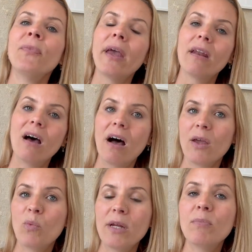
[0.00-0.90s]
And I
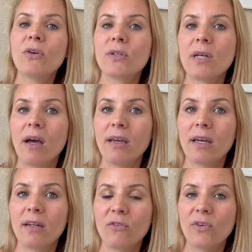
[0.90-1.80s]
win because I get
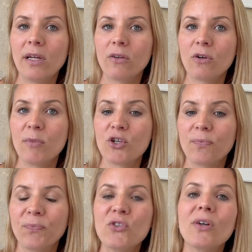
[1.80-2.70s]
an affiliate commission.
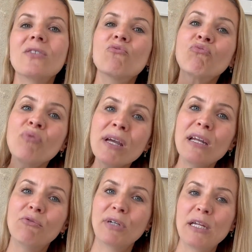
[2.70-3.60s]
So it's
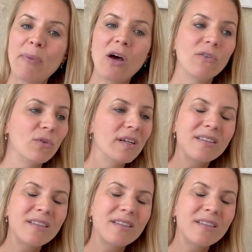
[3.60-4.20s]
really powerful.